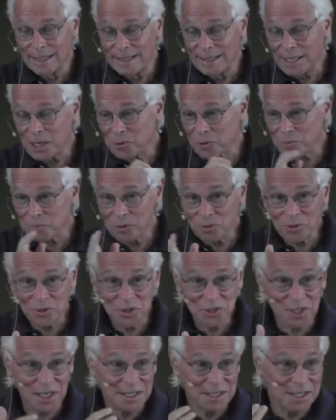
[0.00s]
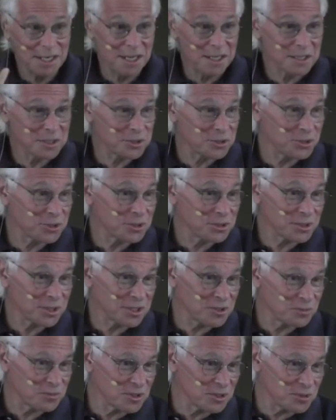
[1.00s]
Now, what Buddhist psychology
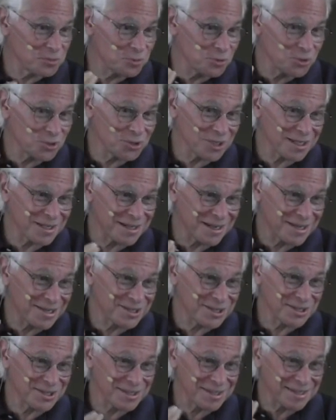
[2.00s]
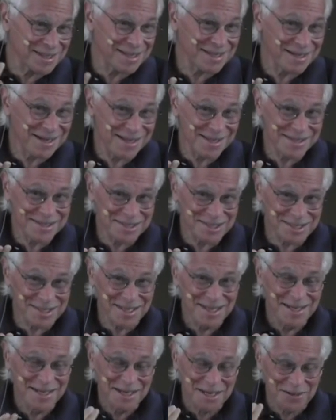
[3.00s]
says, since Buddhist psychology is a
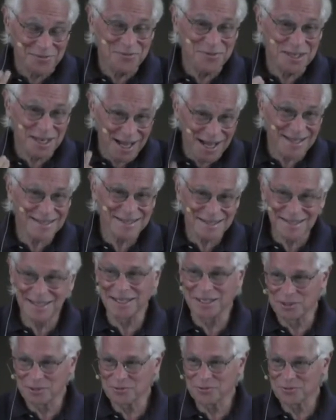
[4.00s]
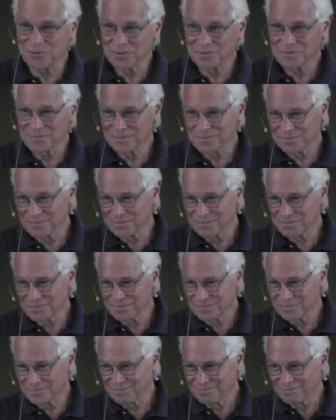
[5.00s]
psychology of non-self,
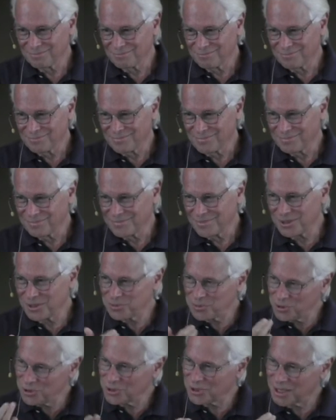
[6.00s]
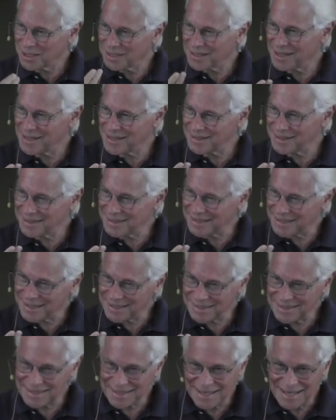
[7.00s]
since Buddhist psychology
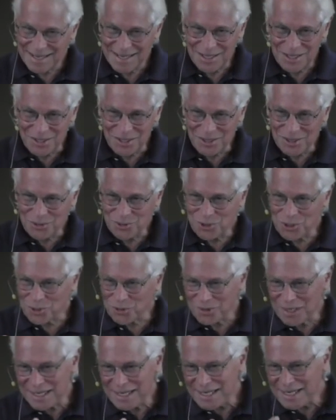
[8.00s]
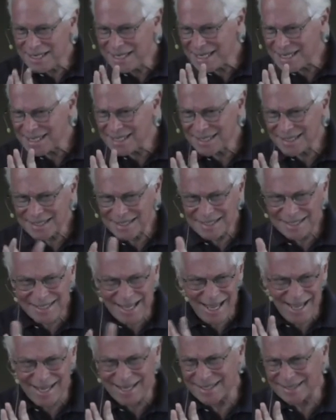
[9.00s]
says you don't need a
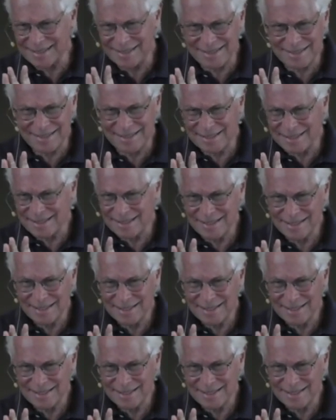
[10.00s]
stance